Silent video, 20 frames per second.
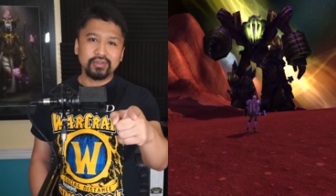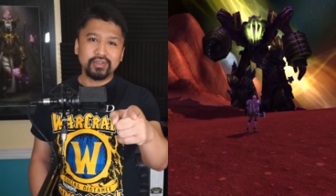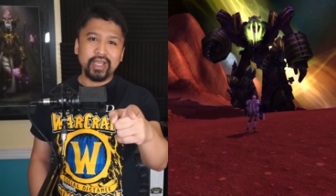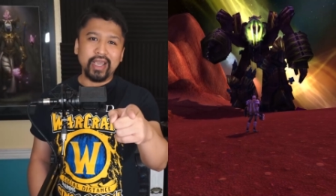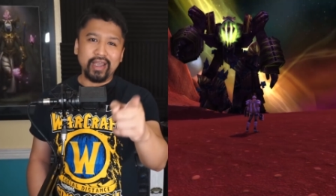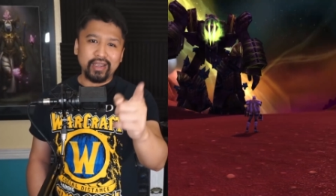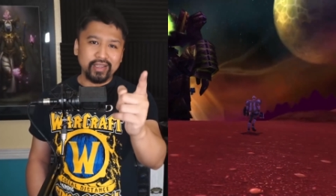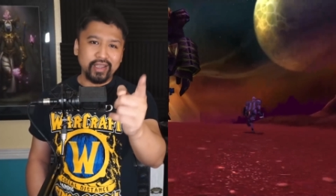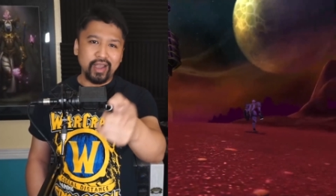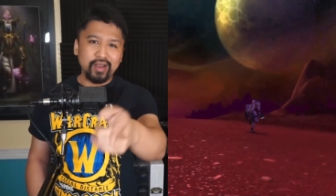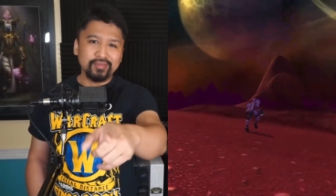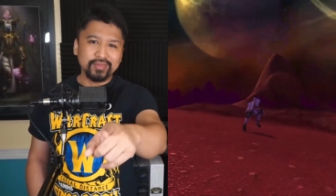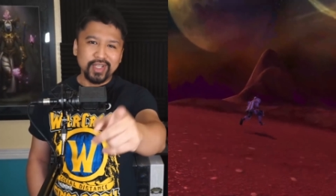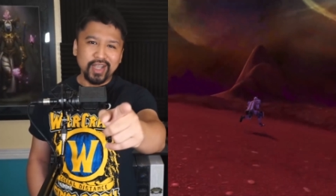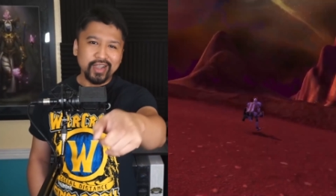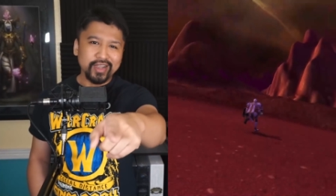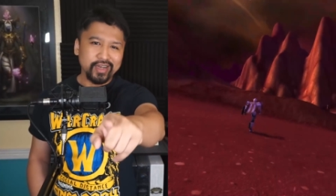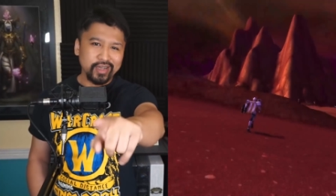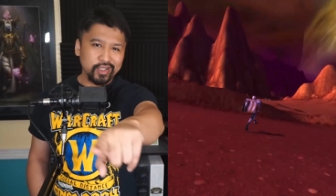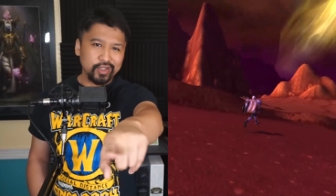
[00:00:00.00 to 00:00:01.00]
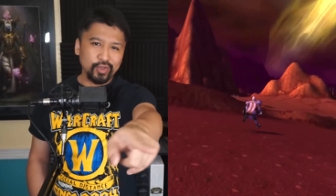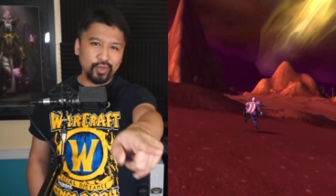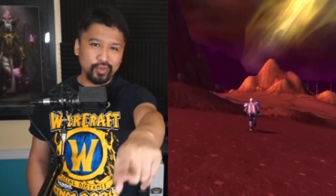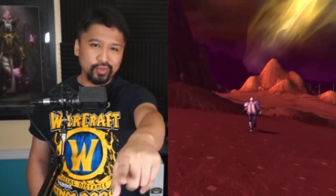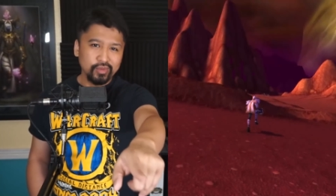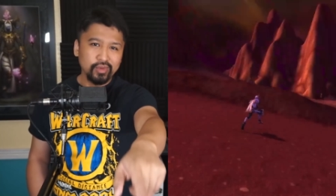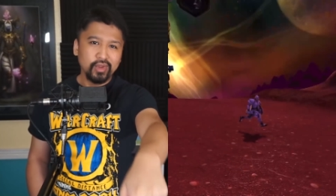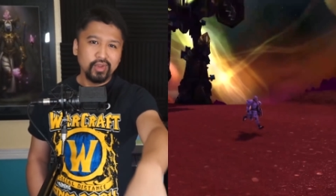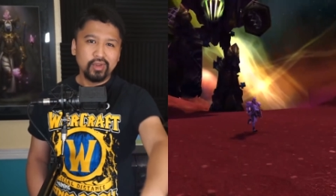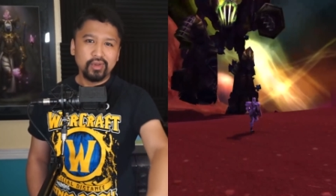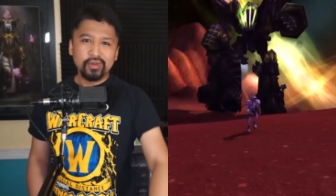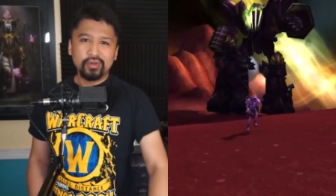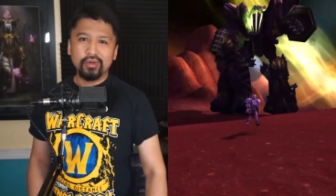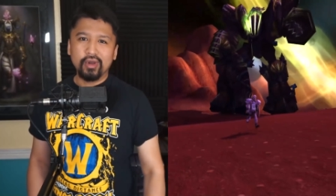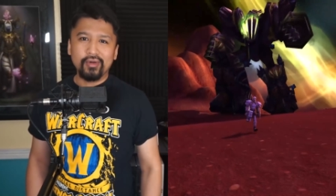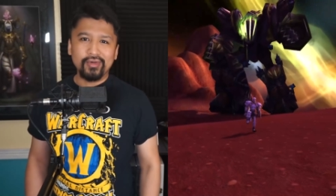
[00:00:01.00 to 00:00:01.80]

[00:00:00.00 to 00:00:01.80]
Yeah, I'm talking to you, who